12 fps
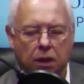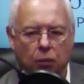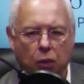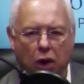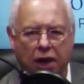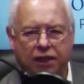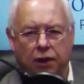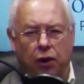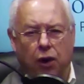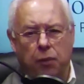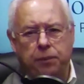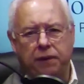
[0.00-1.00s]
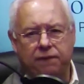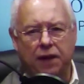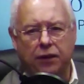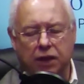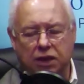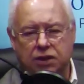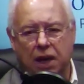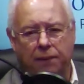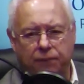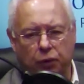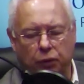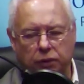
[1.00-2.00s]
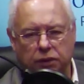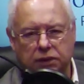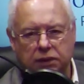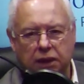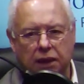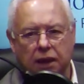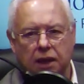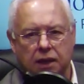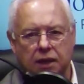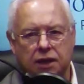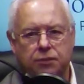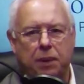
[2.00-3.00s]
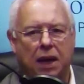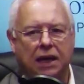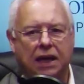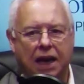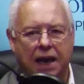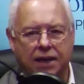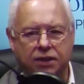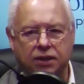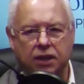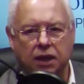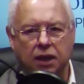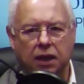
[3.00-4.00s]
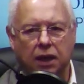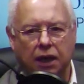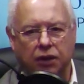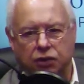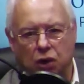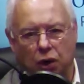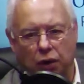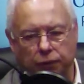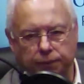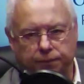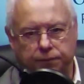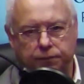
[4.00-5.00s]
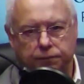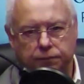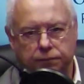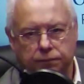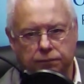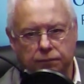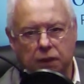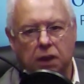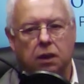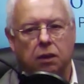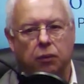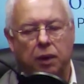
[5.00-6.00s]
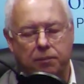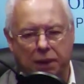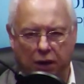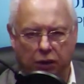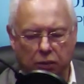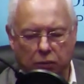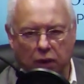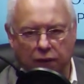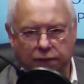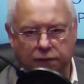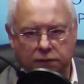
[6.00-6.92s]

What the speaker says: Well, I hope you found this helpful. This podcast is called Repair the Roof.